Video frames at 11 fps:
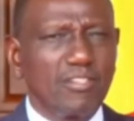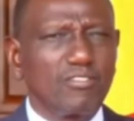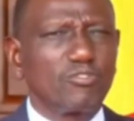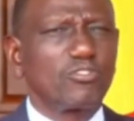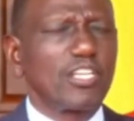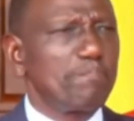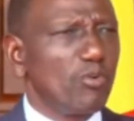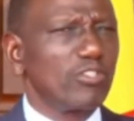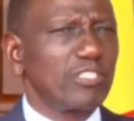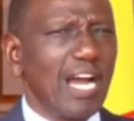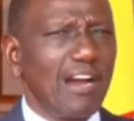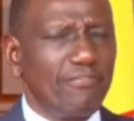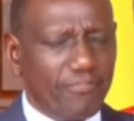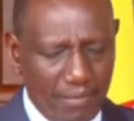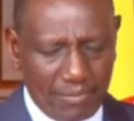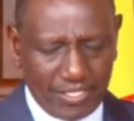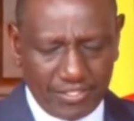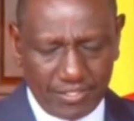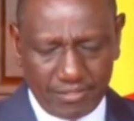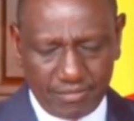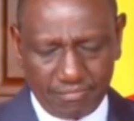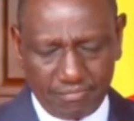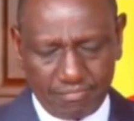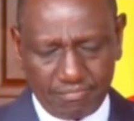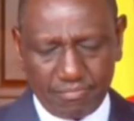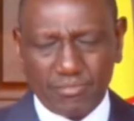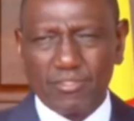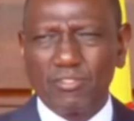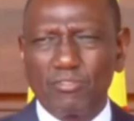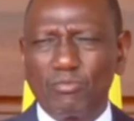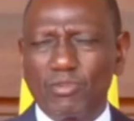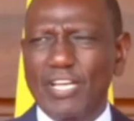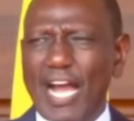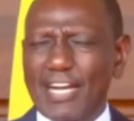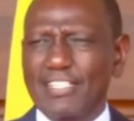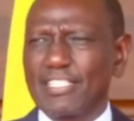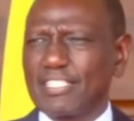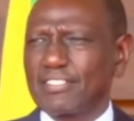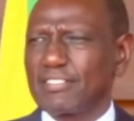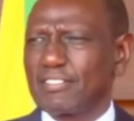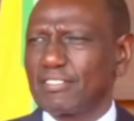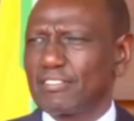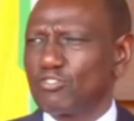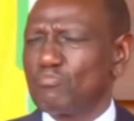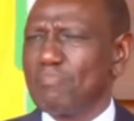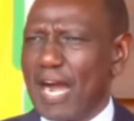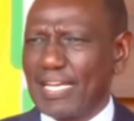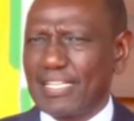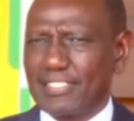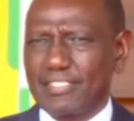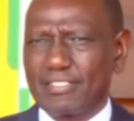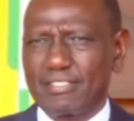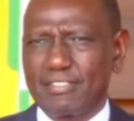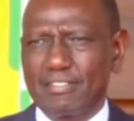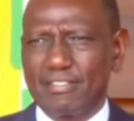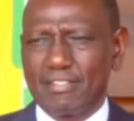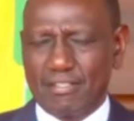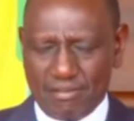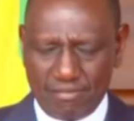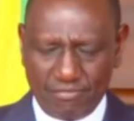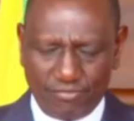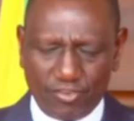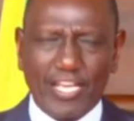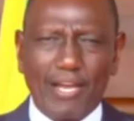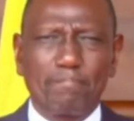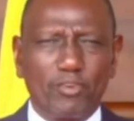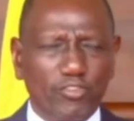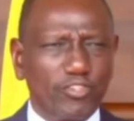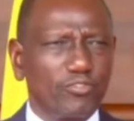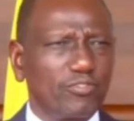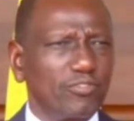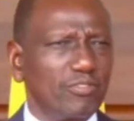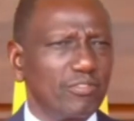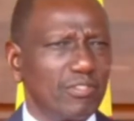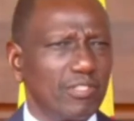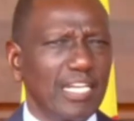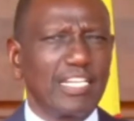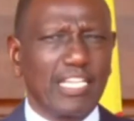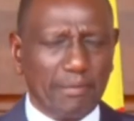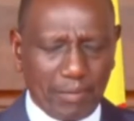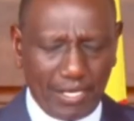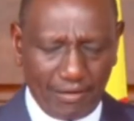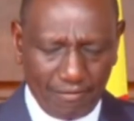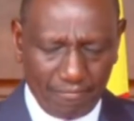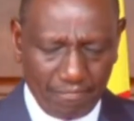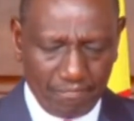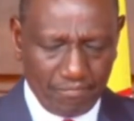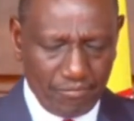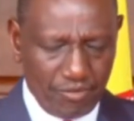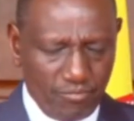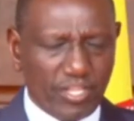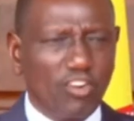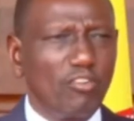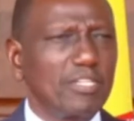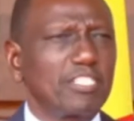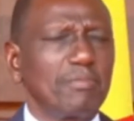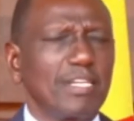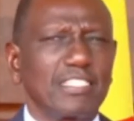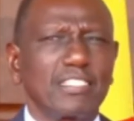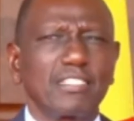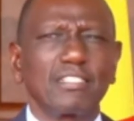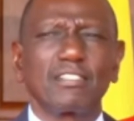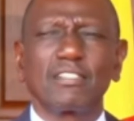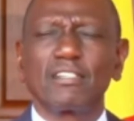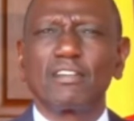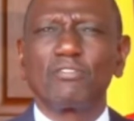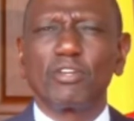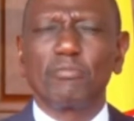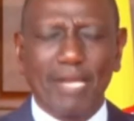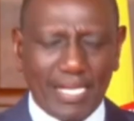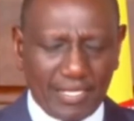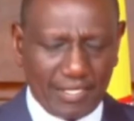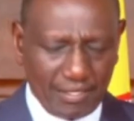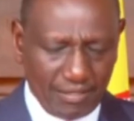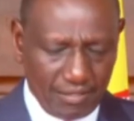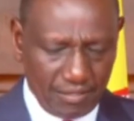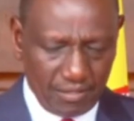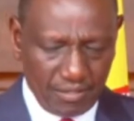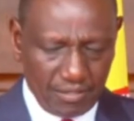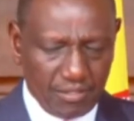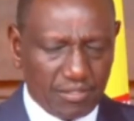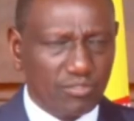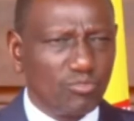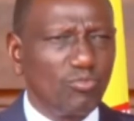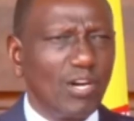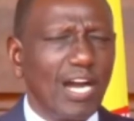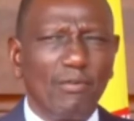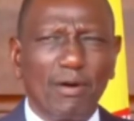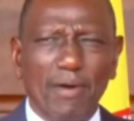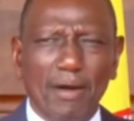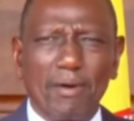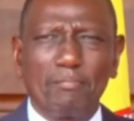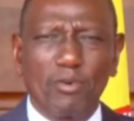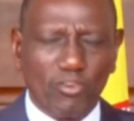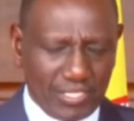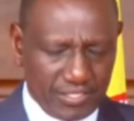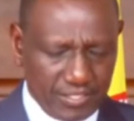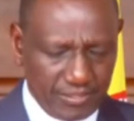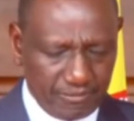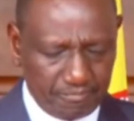to support our farmers with access to markets for their produce, in keeping with the commitment we made to our mama mbogas.